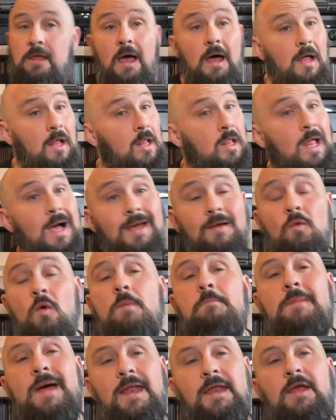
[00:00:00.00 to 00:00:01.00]
Like were
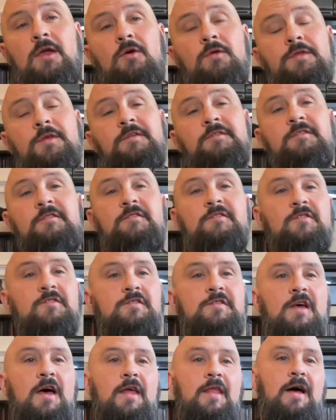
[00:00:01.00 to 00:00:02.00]
many others as
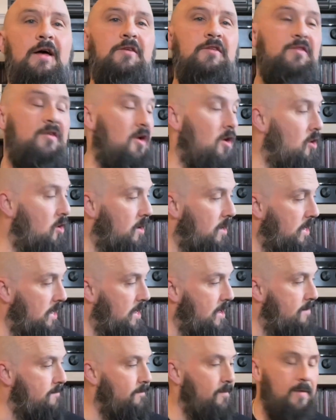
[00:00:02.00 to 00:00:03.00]
such like that. So
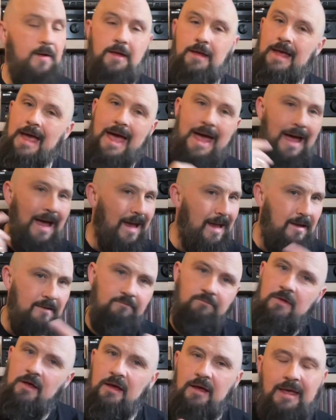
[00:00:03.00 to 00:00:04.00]
yeah,
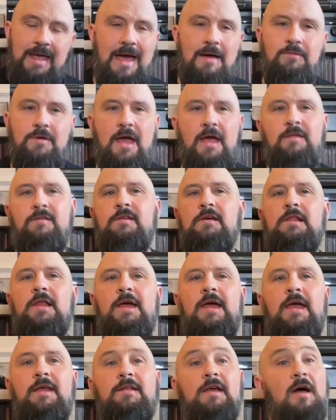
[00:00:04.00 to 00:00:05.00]
it kept getting
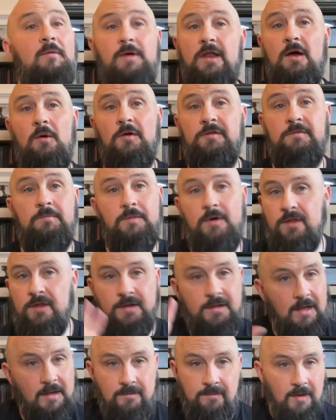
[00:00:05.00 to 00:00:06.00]
delayed. I mean, I wasn't
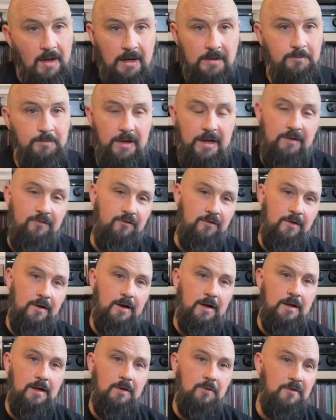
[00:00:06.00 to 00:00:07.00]
bothered. I'd pay for it,
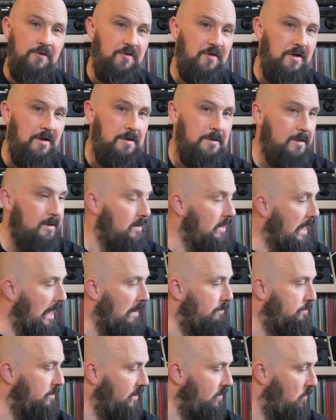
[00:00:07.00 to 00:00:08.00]
and I was
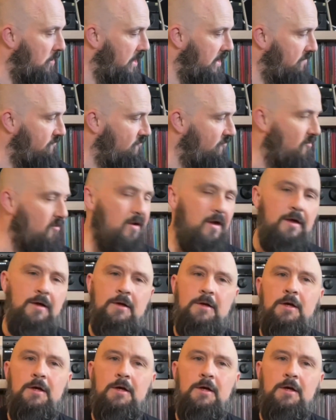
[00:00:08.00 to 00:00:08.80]
happily waiting for it.